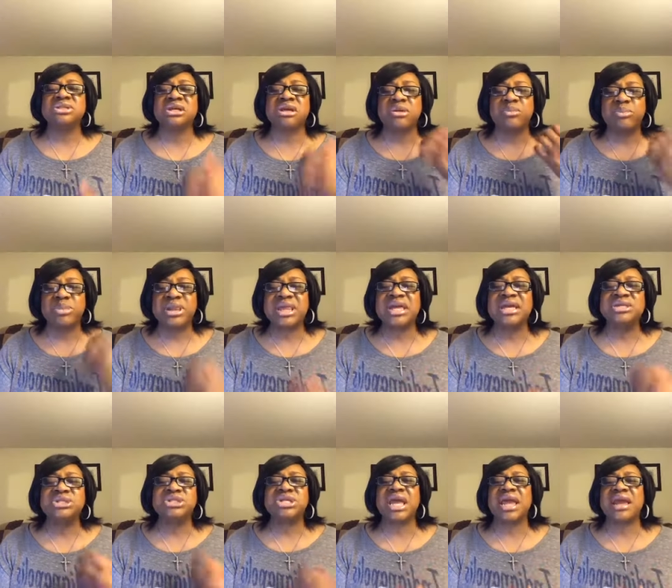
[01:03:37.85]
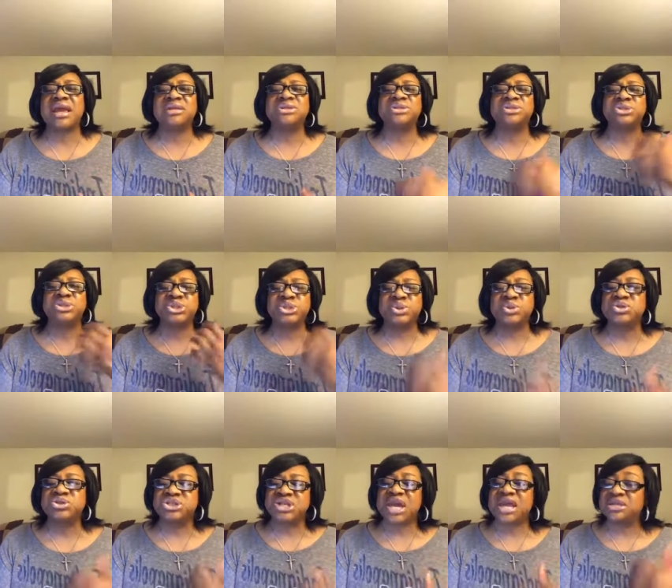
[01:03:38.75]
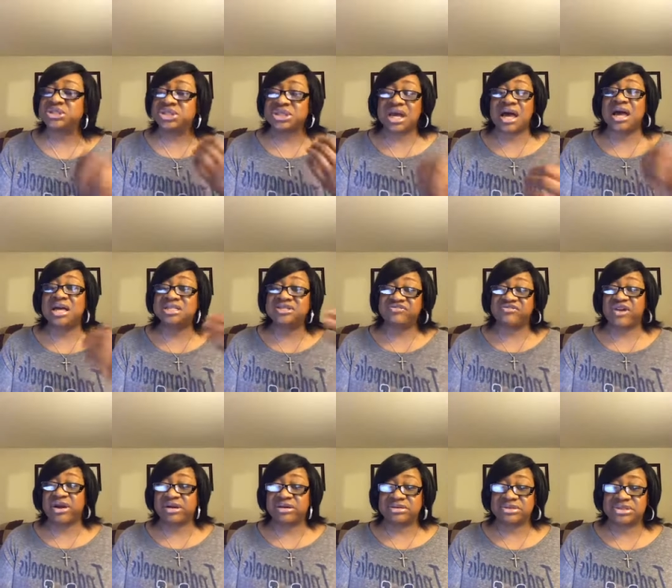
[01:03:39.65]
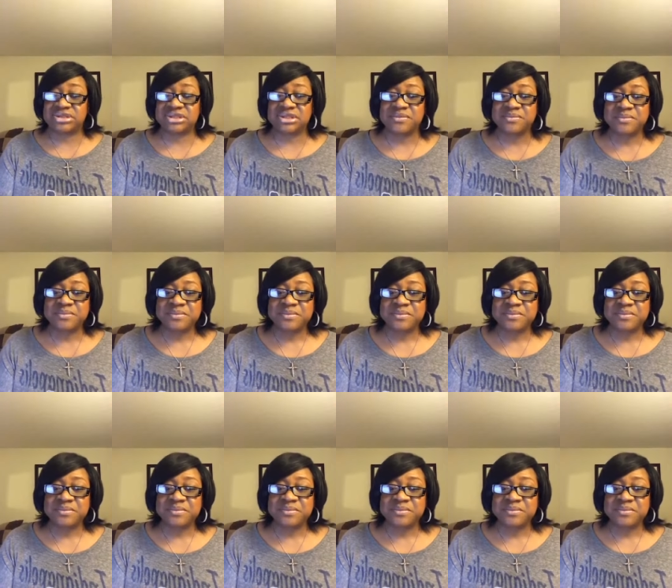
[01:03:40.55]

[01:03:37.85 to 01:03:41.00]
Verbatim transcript: the complete change, the sure change in us first,